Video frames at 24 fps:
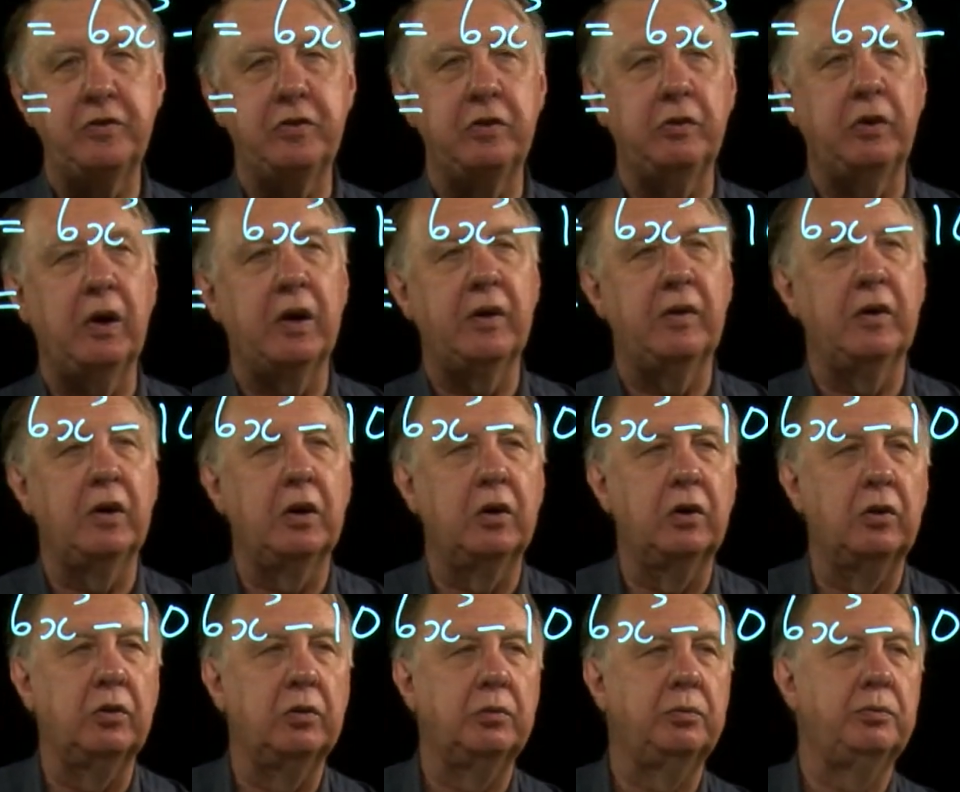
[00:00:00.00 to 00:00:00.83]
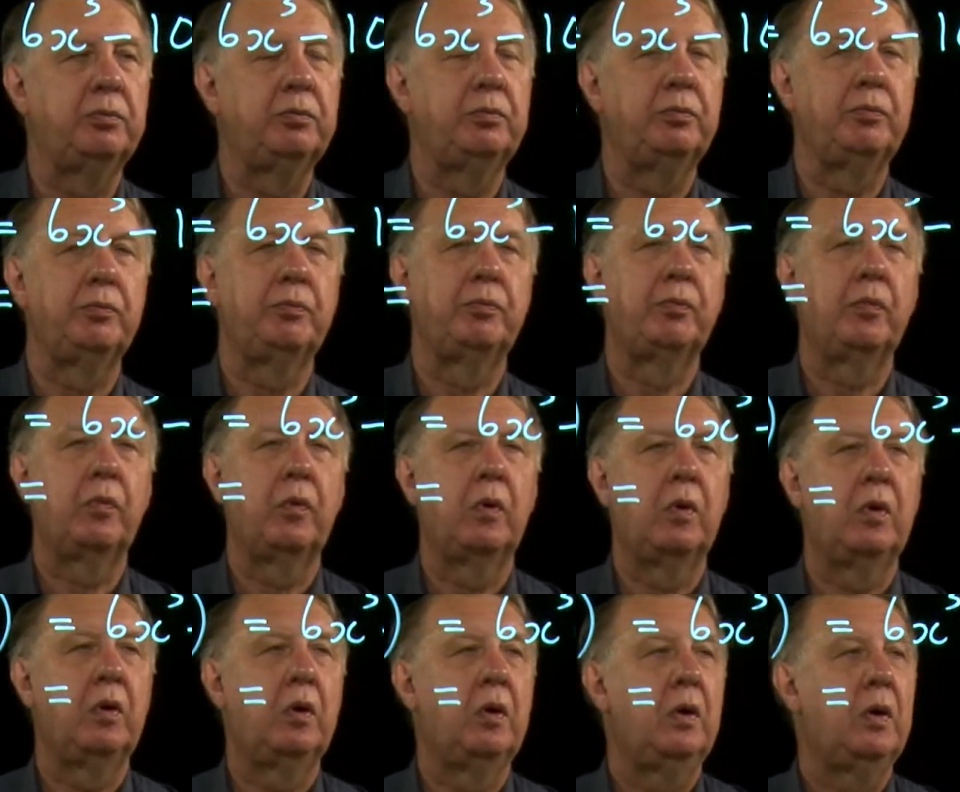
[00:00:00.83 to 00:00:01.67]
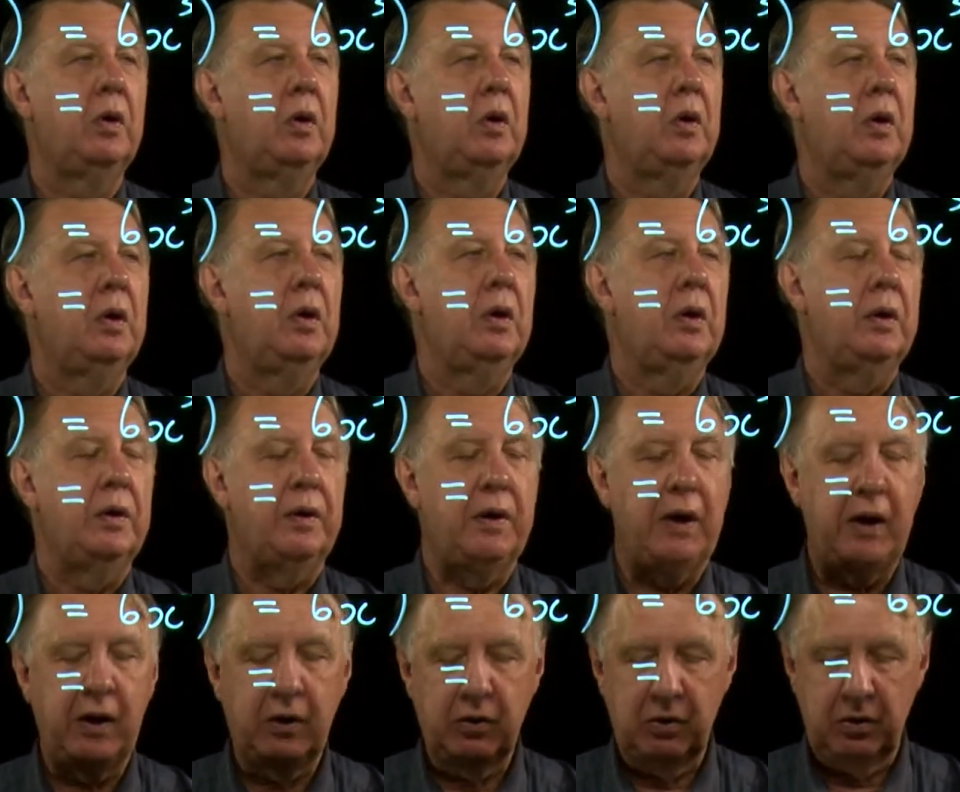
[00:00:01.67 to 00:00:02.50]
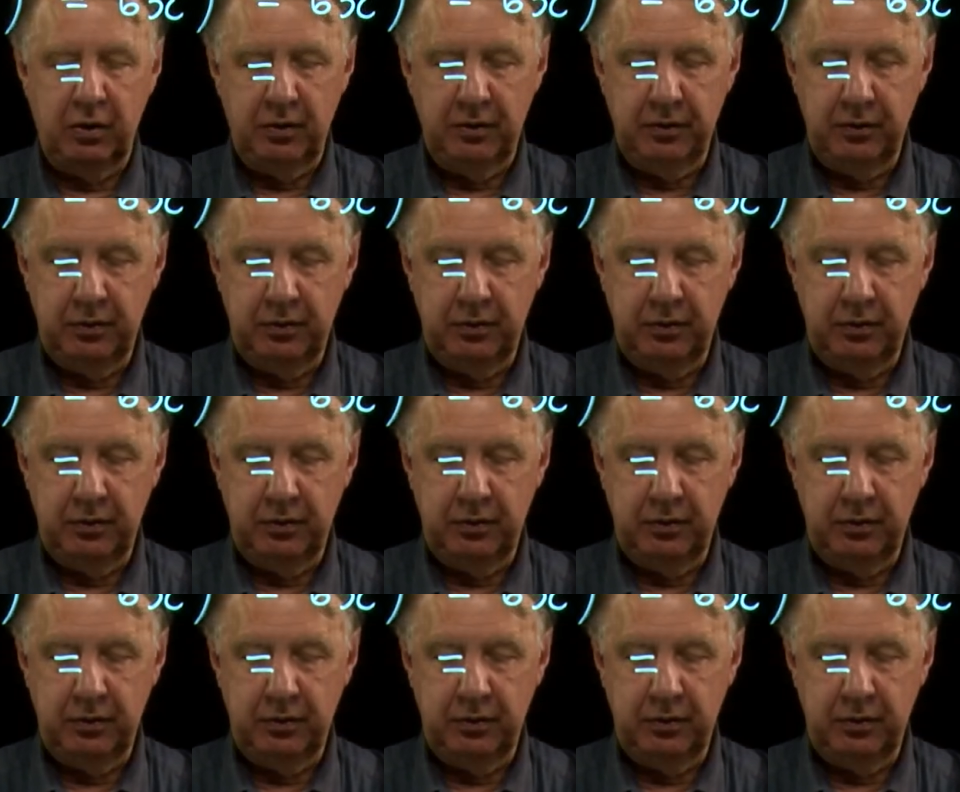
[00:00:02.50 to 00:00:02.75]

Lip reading: you go along. Now,